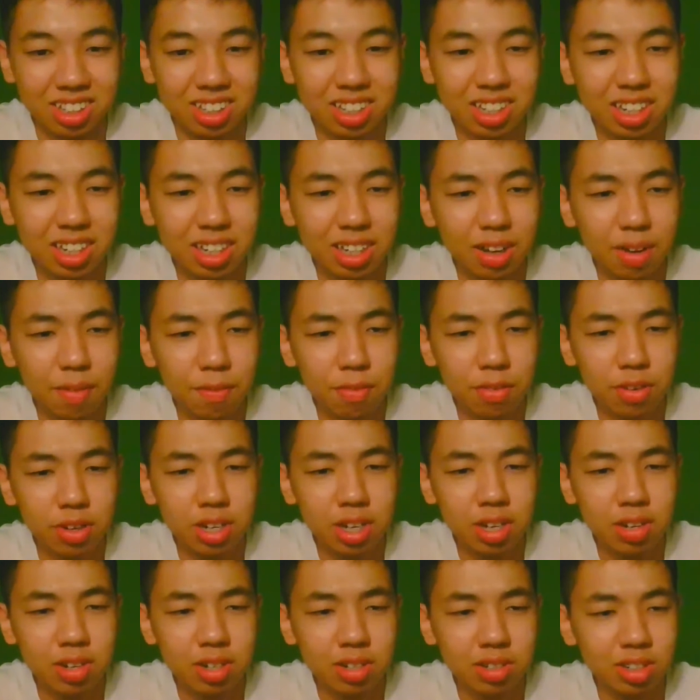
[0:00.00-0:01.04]
And for
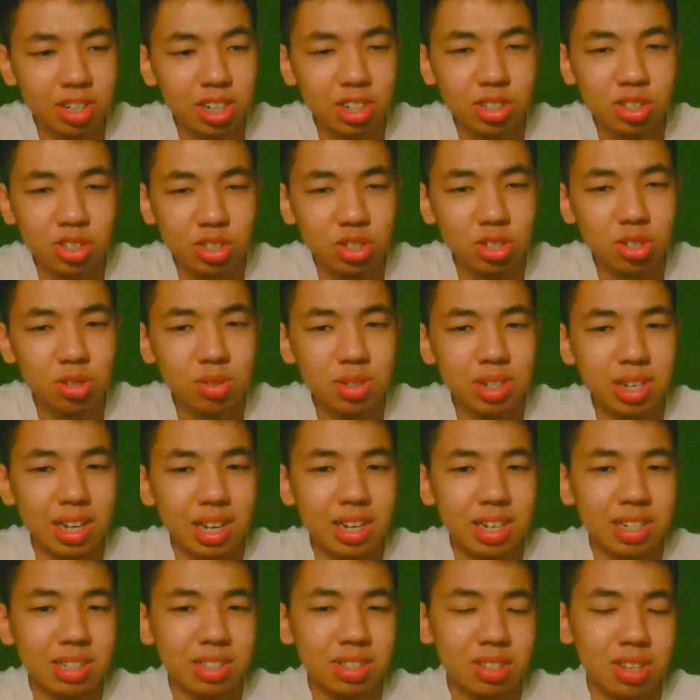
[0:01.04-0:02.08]
now, I couldn't do
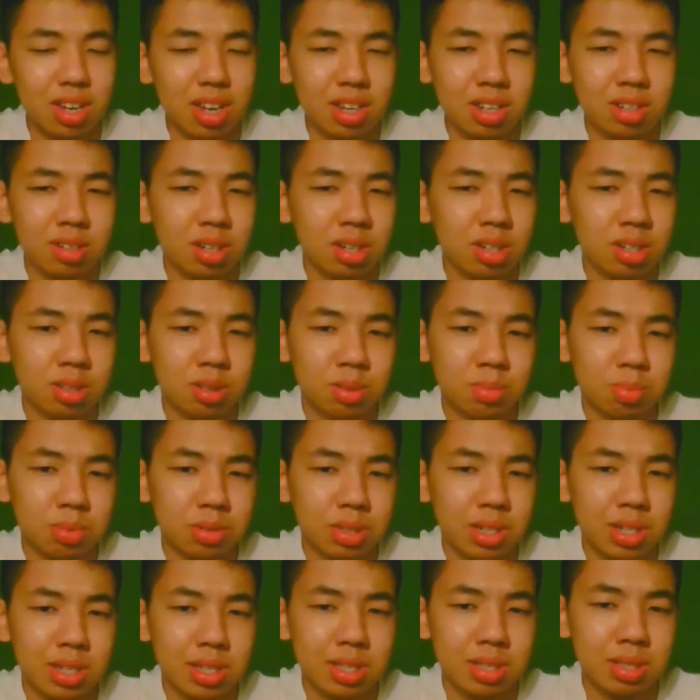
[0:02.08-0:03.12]
that. I couldn't
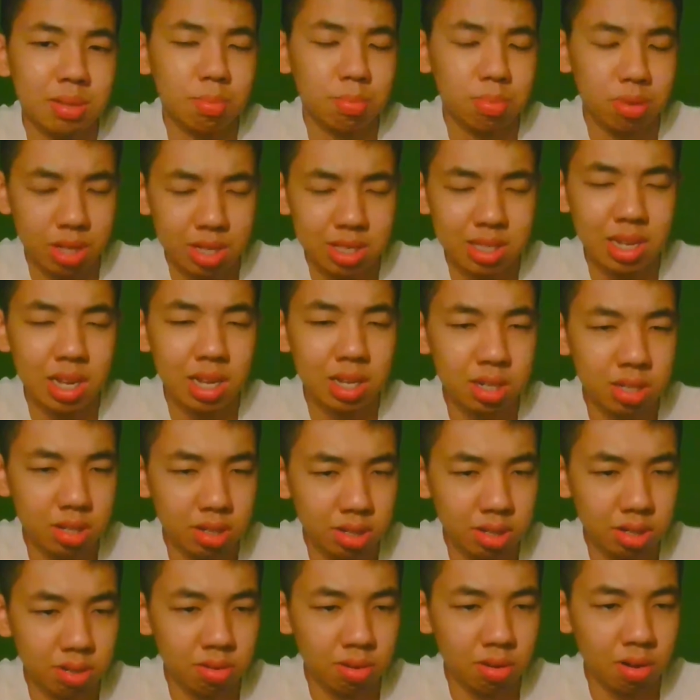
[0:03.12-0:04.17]
present to
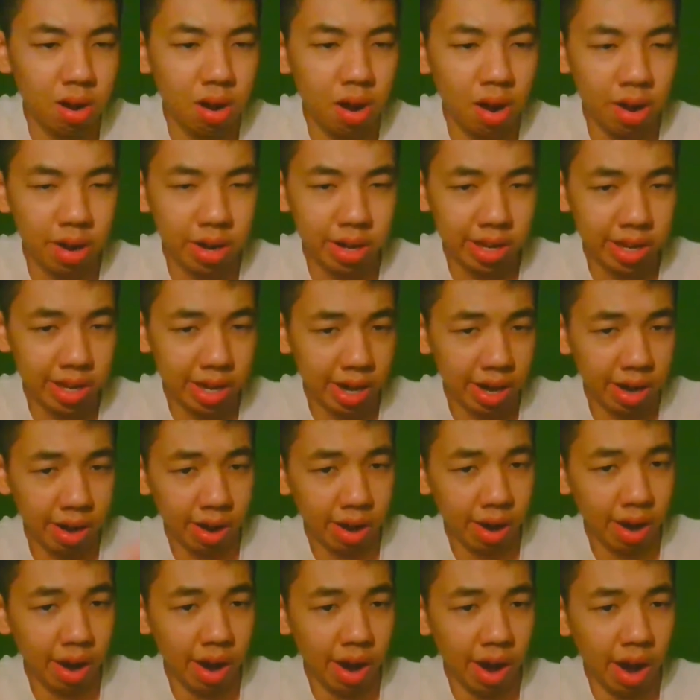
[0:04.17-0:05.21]
you on
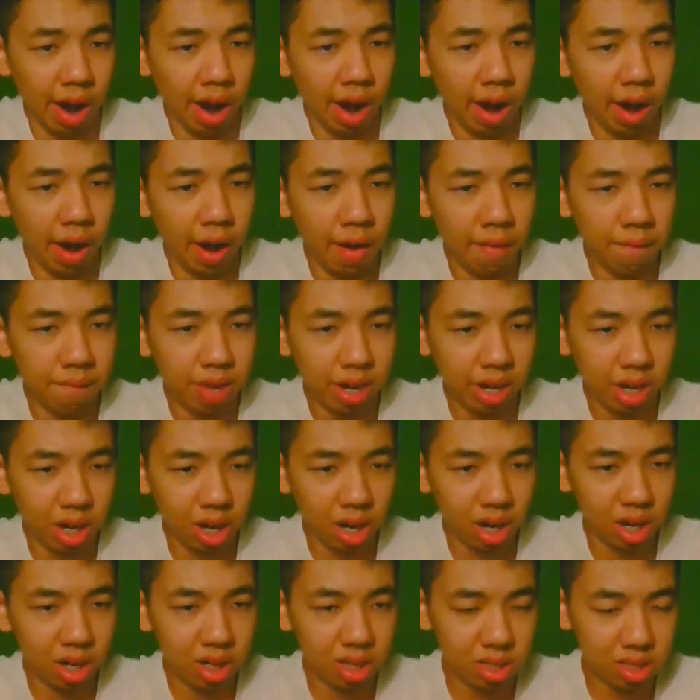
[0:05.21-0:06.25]
here
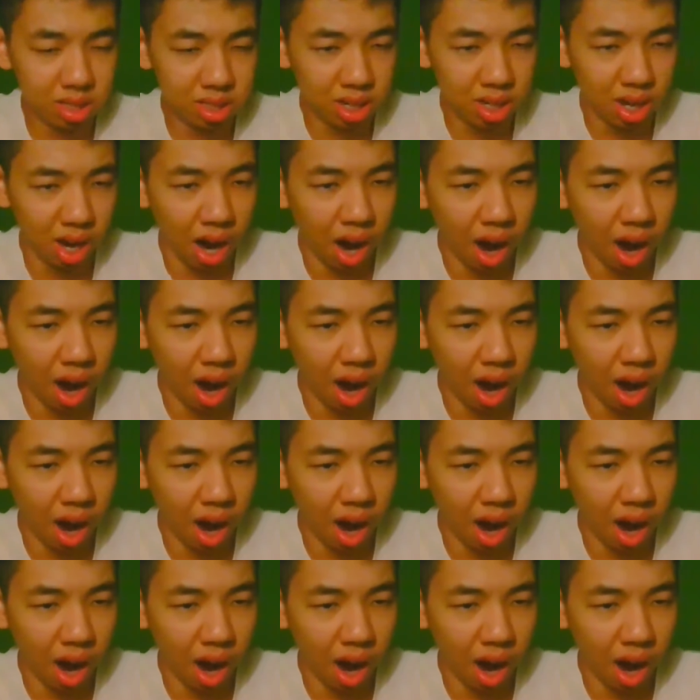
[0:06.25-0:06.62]
because